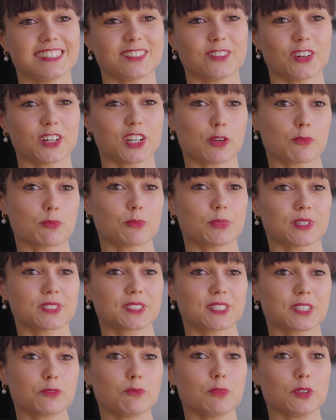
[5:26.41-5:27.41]
what I
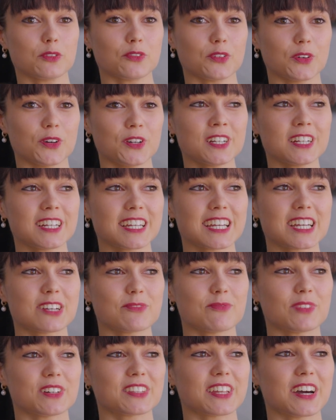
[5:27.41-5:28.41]
perceived before.
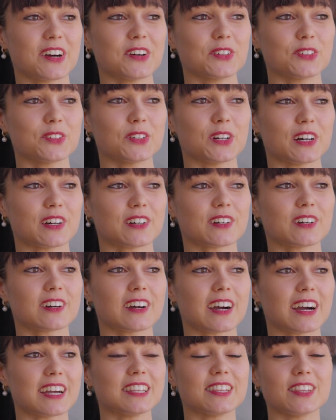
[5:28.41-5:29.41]
But now
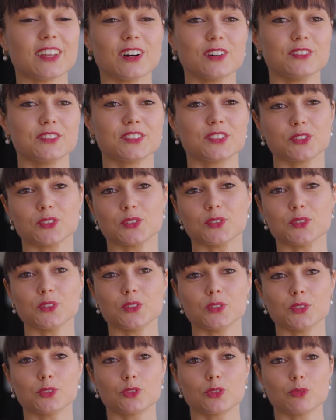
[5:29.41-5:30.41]
I love
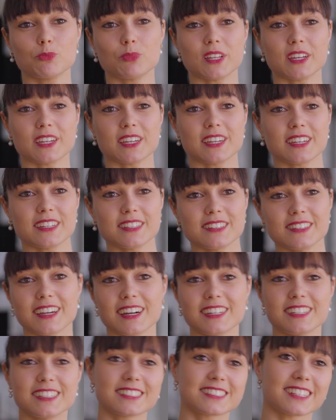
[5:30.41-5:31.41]
to play the
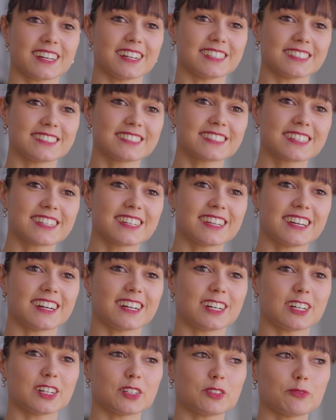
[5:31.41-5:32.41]
other side,
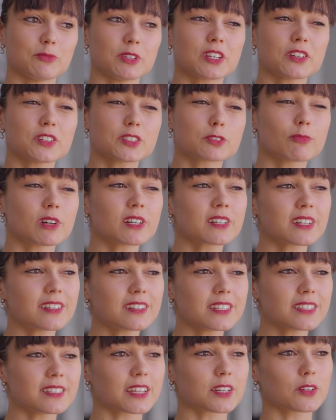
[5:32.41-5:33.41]
because
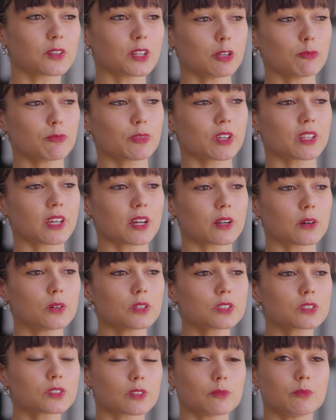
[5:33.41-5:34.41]
Marguerite and Olympia, they're
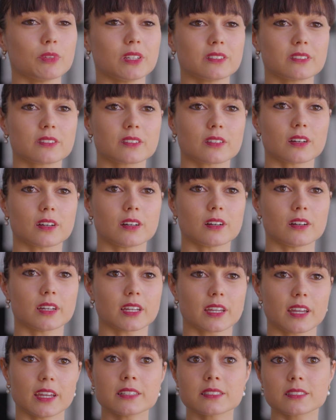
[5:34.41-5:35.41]
also a bit
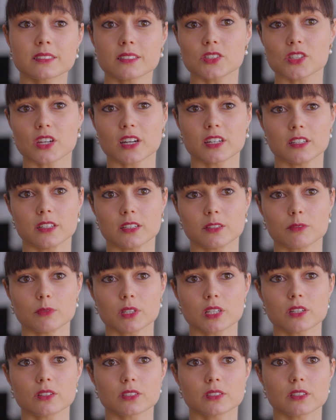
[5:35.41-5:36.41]
against each other,
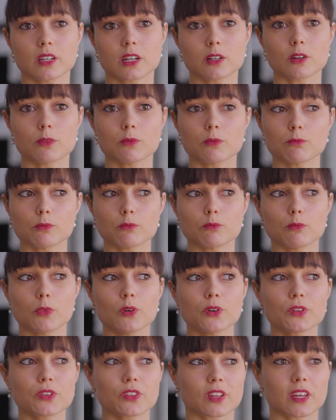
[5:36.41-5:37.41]
because they're
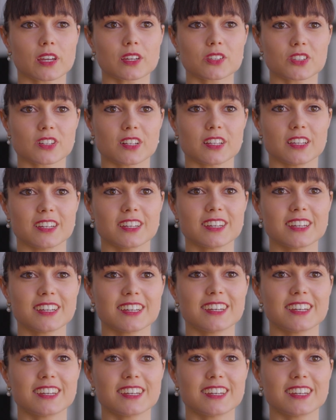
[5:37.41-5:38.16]
both actually